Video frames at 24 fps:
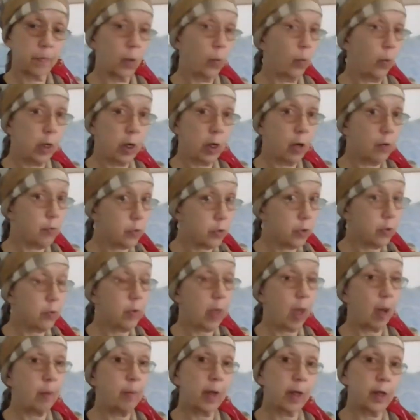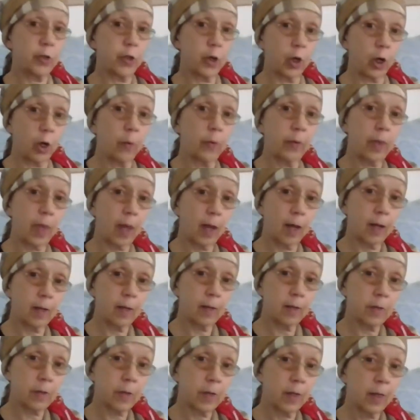We don't do that because you know what that
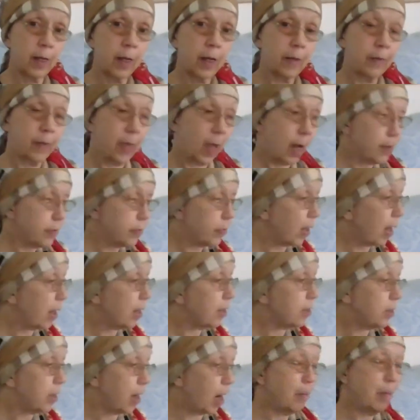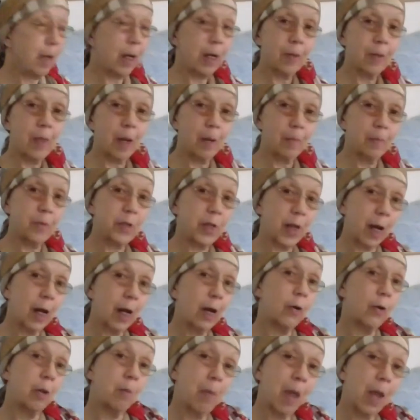is? That's like dumbing them
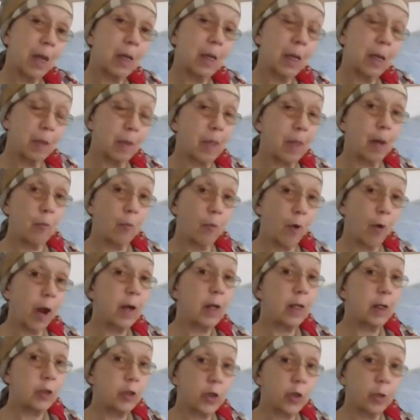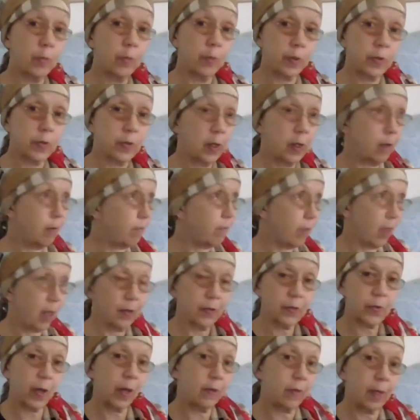down and making them ready to receive
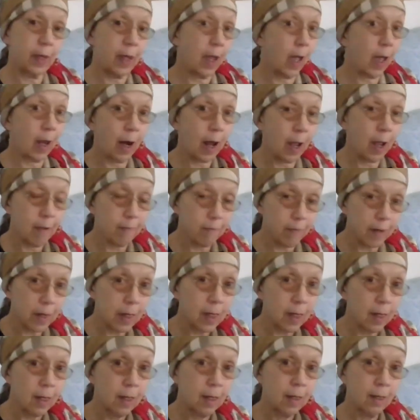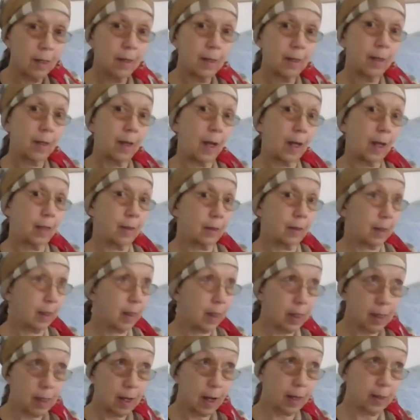things like the NIV and the
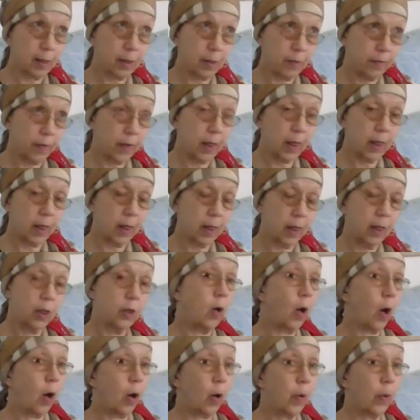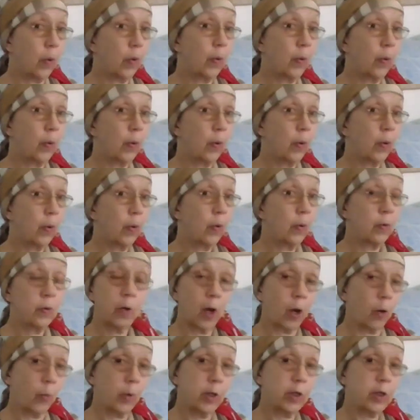ESV. No,
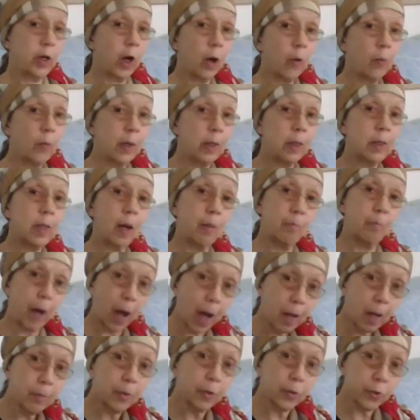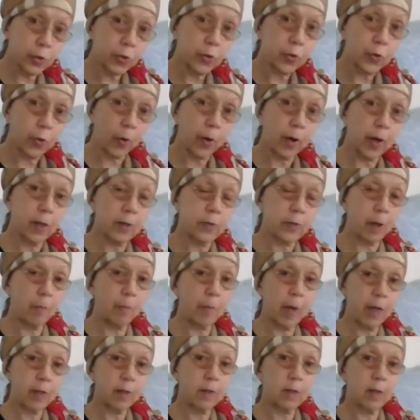we don't read them Bible stories at
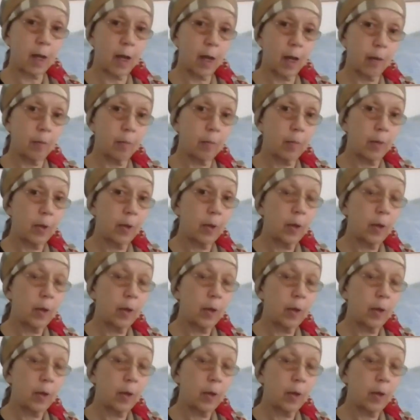bedtime.